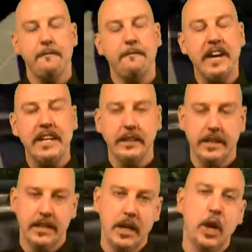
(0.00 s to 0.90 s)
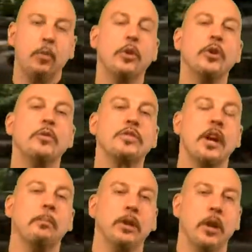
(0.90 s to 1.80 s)
Finally, we'll use
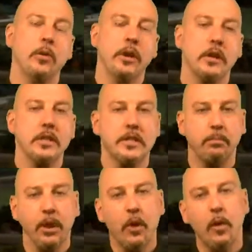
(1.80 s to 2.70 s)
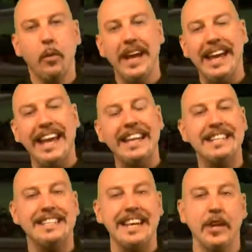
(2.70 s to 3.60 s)
our blower to blow away any
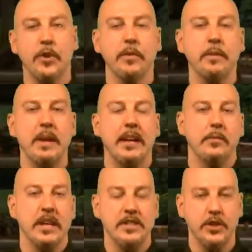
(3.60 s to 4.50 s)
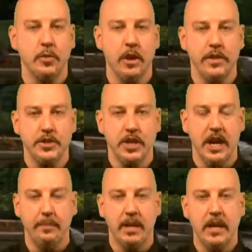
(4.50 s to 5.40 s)
sand or remaining residue on the
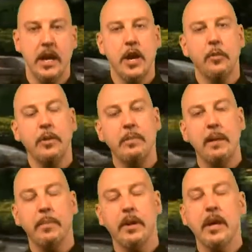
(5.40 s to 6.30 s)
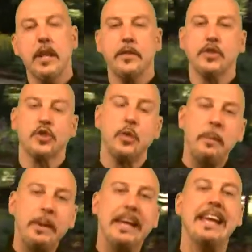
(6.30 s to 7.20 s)
job. Remember, the
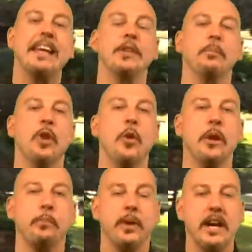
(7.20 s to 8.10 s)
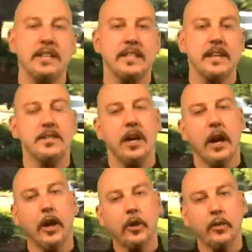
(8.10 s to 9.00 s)
sweeping and the blowing process
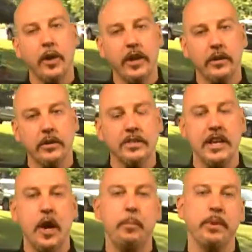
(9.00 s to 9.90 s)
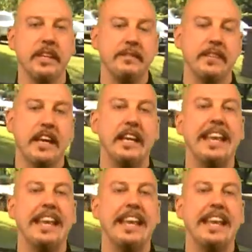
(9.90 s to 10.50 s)
are critical to help alleviate